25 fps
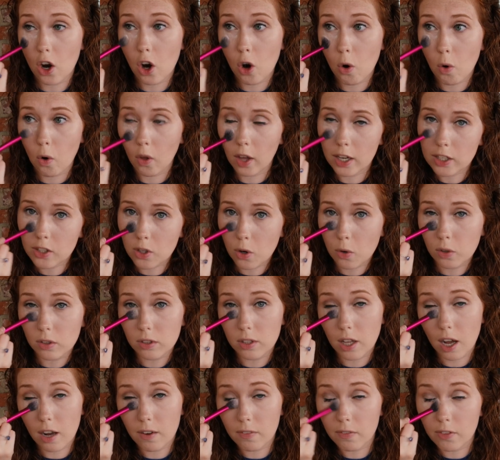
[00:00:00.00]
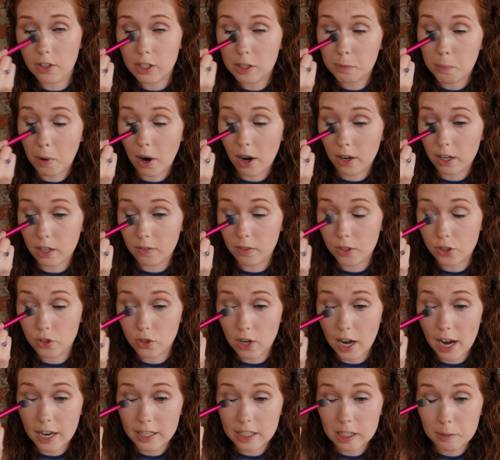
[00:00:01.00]
oh, well, I don't love this part of a
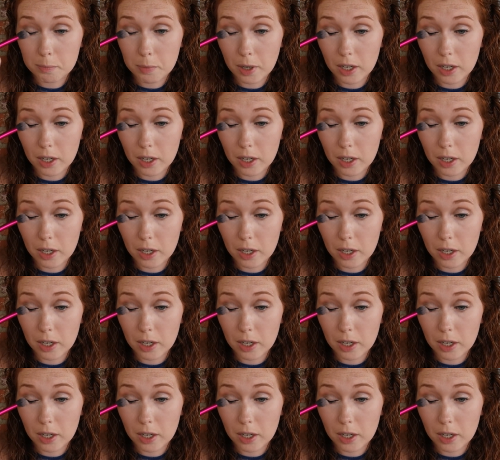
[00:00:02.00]
dress,